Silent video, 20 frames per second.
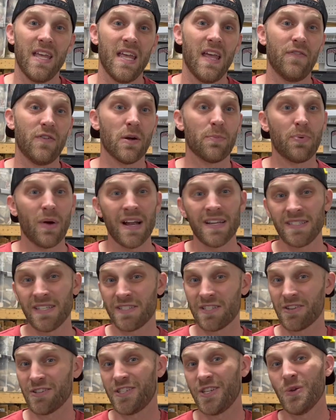If your prices
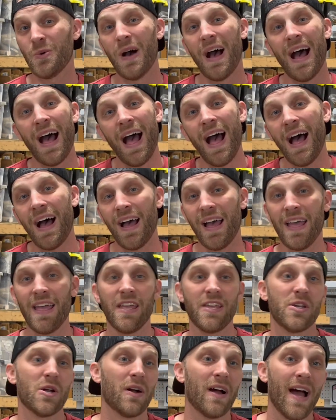are too high,
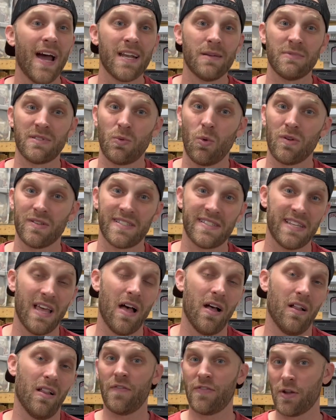your items won't
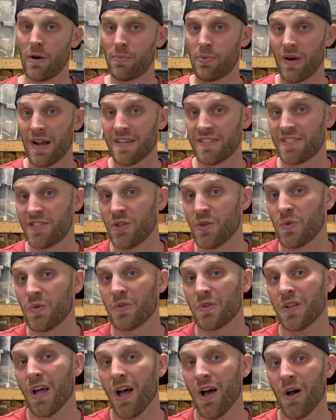sell. If they're priced too
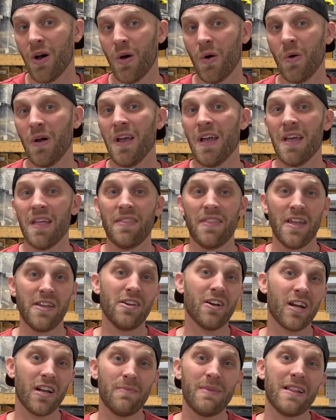low, then you're
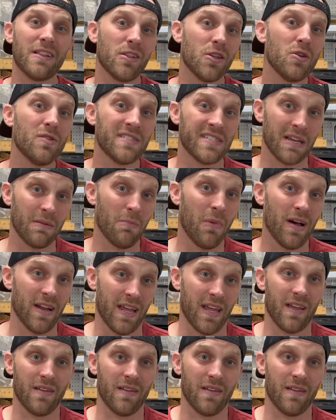going to be losing money.